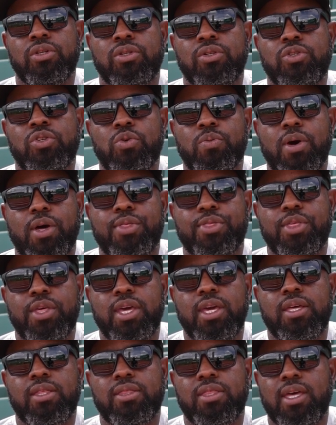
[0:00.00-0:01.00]
do my
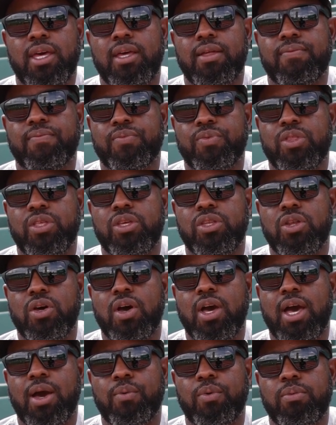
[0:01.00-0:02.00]
thing, that you know
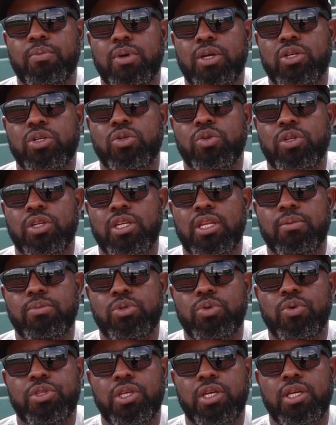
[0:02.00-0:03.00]
I would make sure that I'm
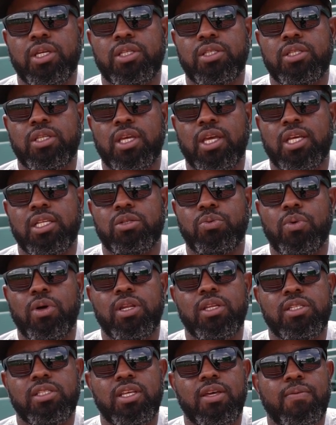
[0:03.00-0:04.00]
doing things as
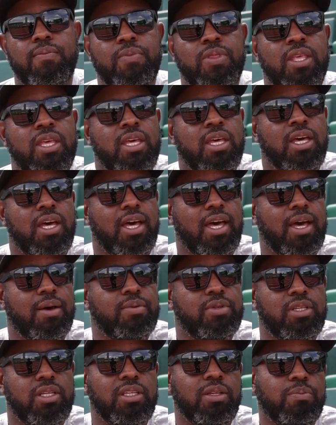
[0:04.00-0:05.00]
well as them. I
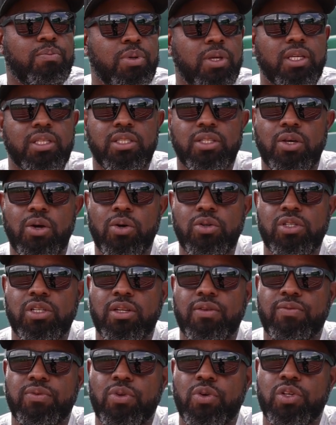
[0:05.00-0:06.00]
would say the biggest
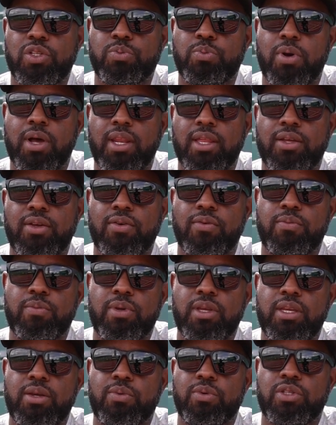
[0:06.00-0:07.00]
coaching influence probably on
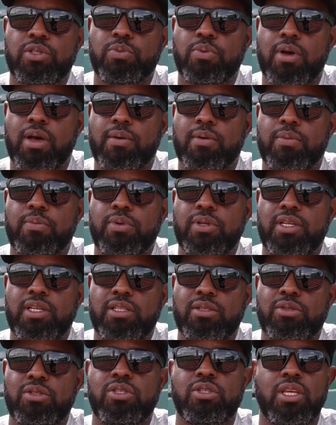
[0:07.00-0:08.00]
me was probably,
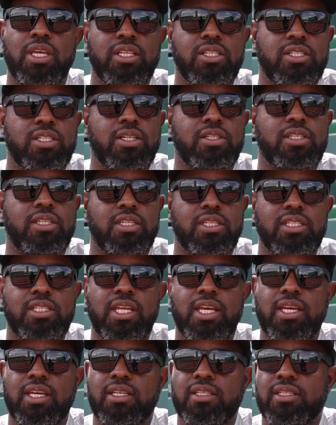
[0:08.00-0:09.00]
and still to this
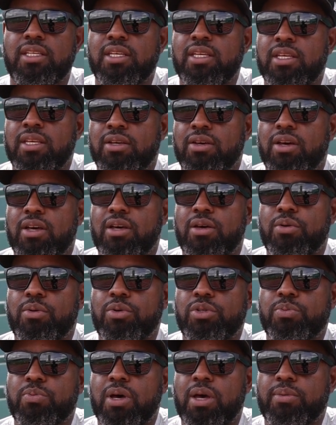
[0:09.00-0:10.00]
day, is uh,
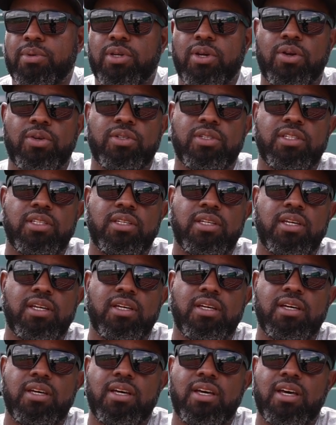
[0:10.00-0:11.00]
was Bobby Kersee.
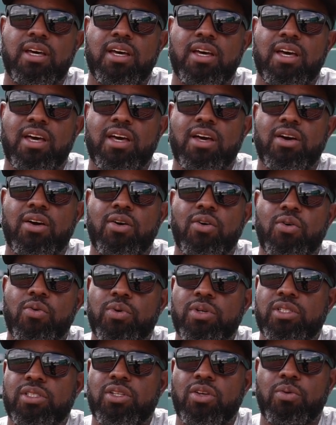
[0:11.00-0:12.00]
Mm. Uh, I
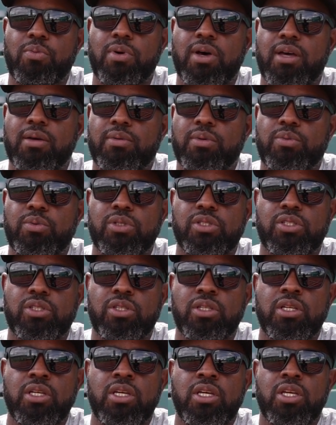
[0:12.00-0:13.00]
always thought Bobby was,
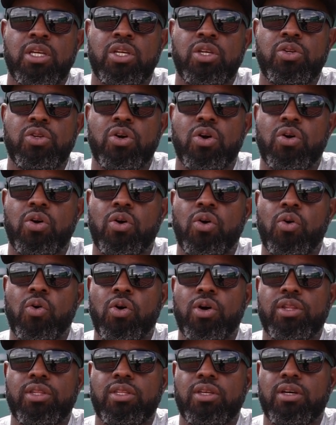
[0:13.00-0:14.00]
you know,
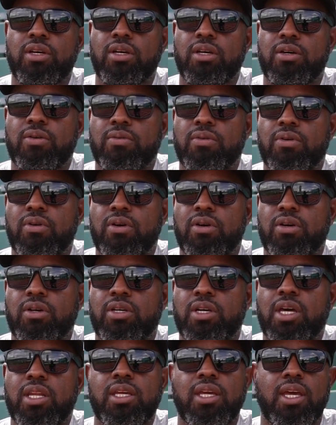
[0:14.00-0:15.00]
on the uh,
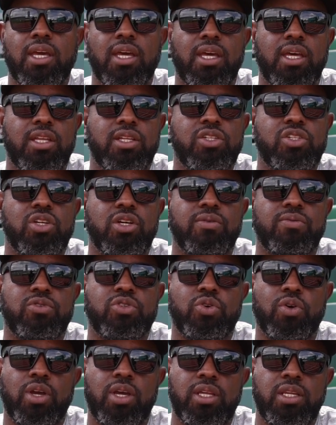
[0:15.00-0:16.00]
cutting edge of
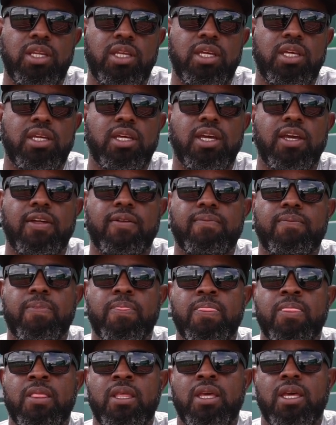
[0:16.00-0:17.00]
training and,
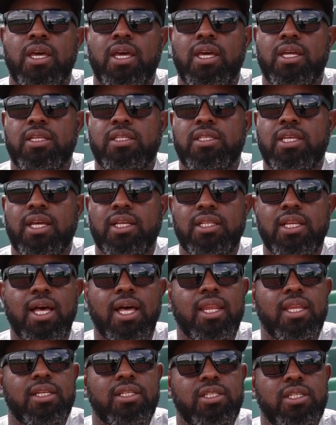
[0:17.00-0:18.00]
and
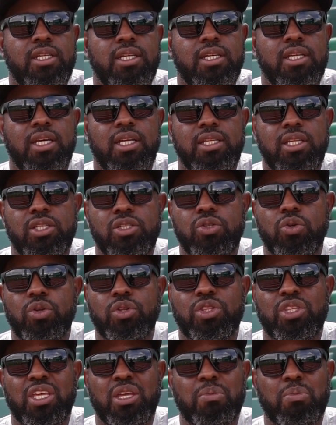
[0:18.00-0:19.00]
technology and this mm. sort
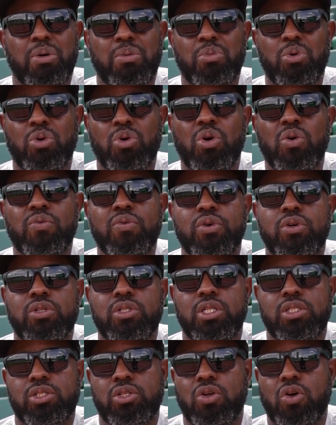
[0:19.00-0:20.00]
of thing, but moreover,
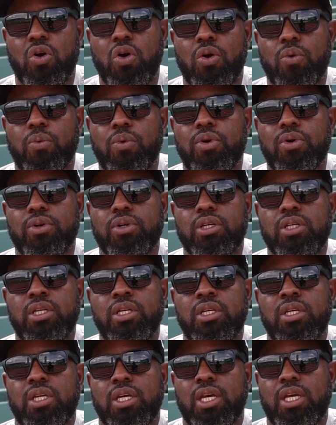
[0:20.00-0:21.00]
just the hard work
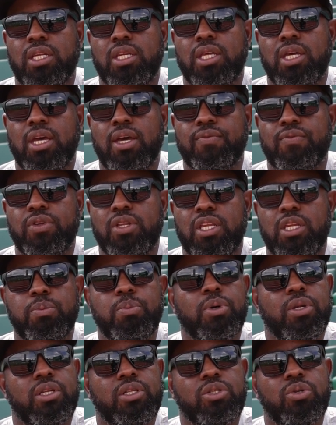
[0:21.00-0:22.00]
yeah. and the effort that he
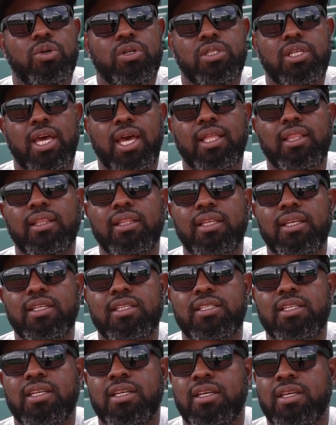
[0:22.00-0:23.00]
put into his
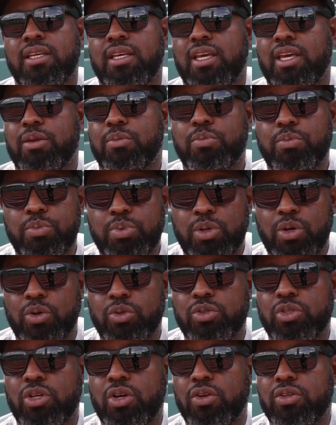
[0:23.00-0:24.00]
athletes. And
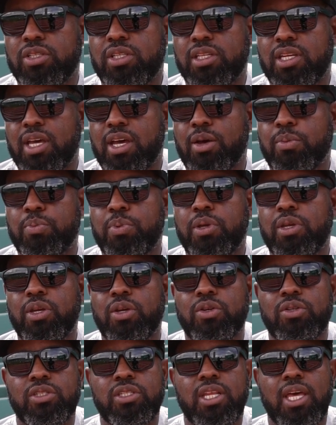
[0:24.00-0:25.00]
Coach Kersee and I are peers